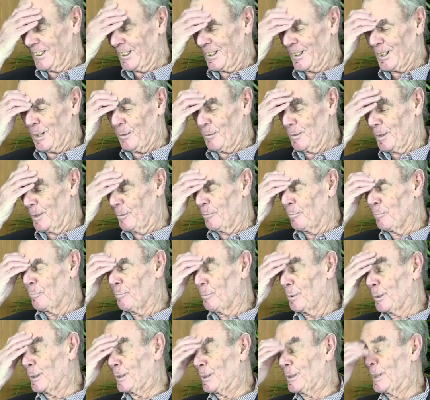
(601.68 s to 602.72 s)
sort of got me
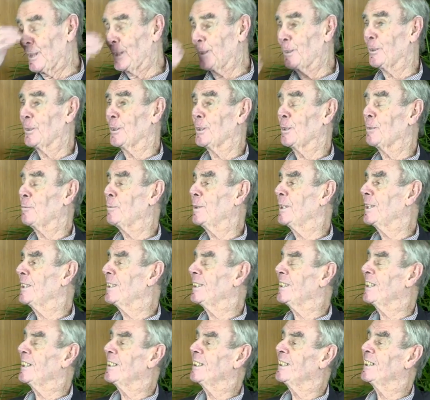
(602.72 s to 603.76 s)
pushed into it a bit,
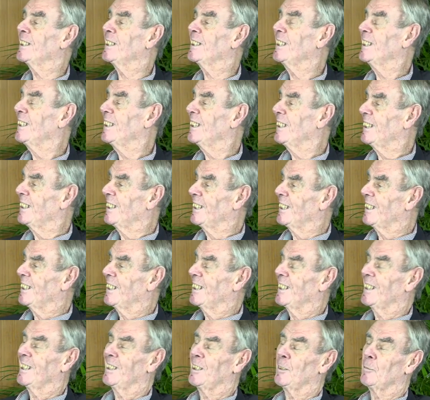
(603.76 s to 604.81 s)
and then I
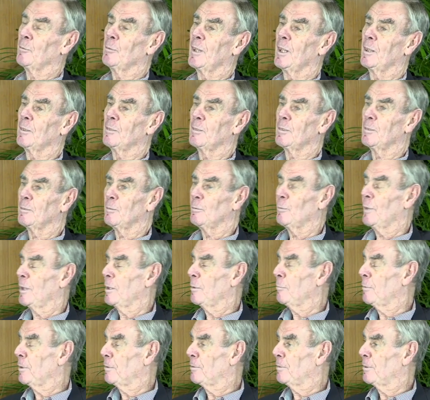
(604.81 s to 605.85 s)
um, went
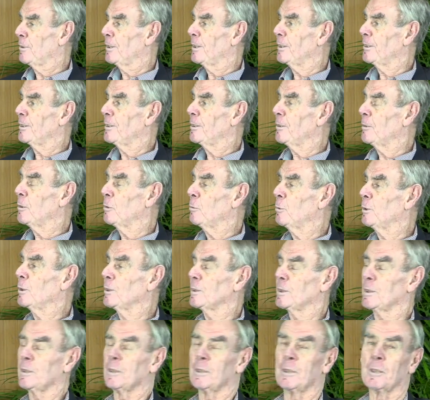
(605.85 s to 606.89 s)
a bit further, and the
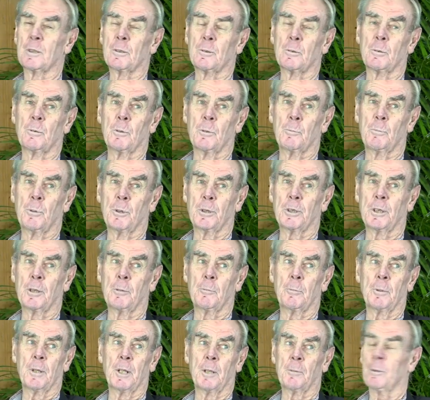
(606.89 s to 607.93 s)
Wilsons were pushing
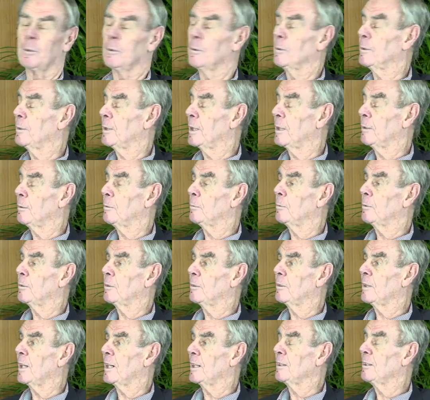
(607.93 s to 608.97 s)
people. And they were
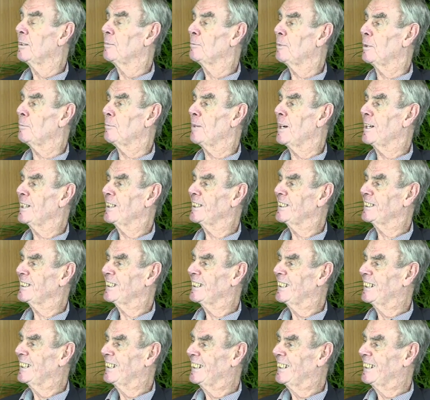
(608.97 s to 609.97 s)
great. Well, they weren't players. around that